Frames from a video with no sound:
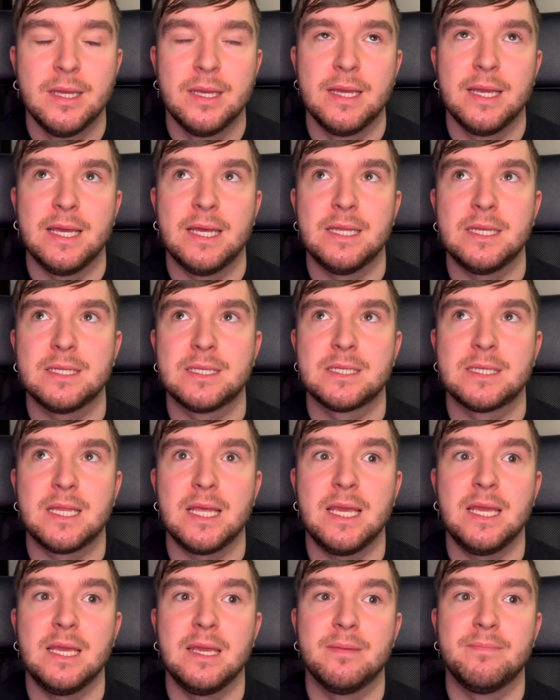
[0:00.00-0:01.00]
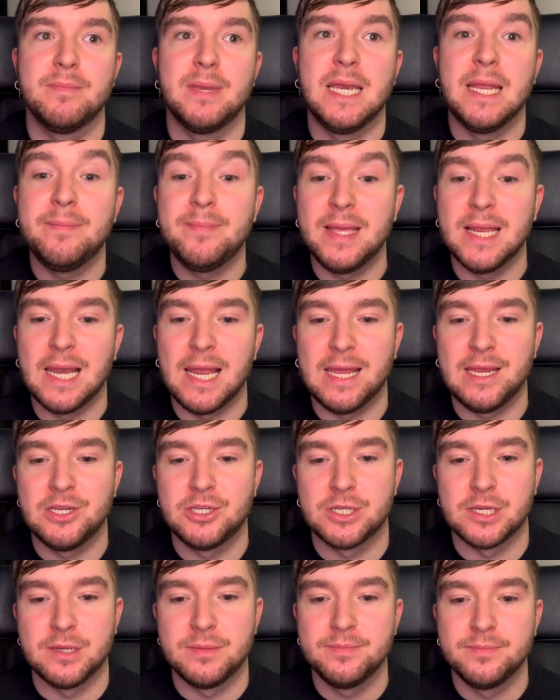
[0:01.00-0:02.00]
it's the
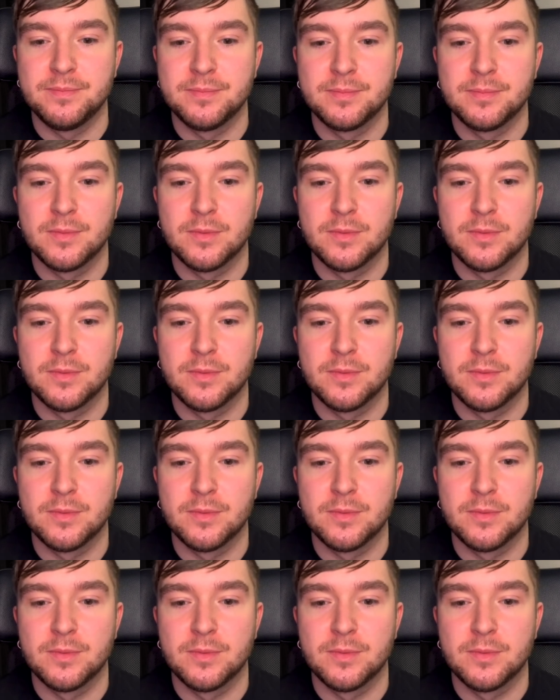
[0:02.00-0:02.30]
manipulation